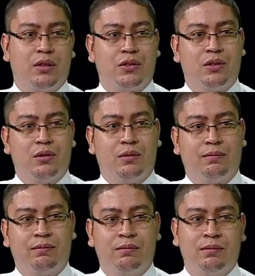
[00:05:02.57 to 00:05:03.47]
us to do.
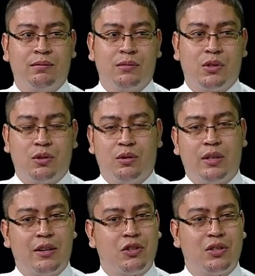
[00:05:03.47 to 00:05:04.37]
So
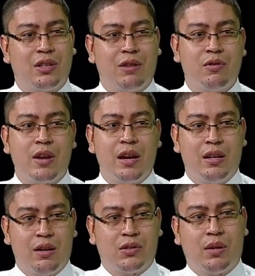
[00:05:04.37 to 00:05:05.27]
that's just to give you an
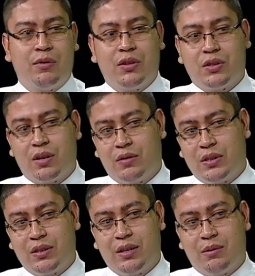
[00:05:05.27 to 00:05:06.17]
idea of some of the
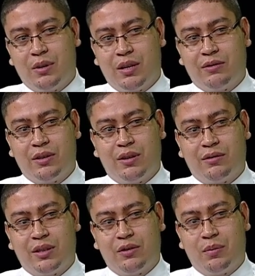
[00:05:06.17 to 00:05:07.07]
services that we have to
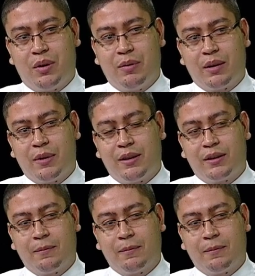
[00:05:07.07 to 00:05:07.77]
offer at Republic Bank.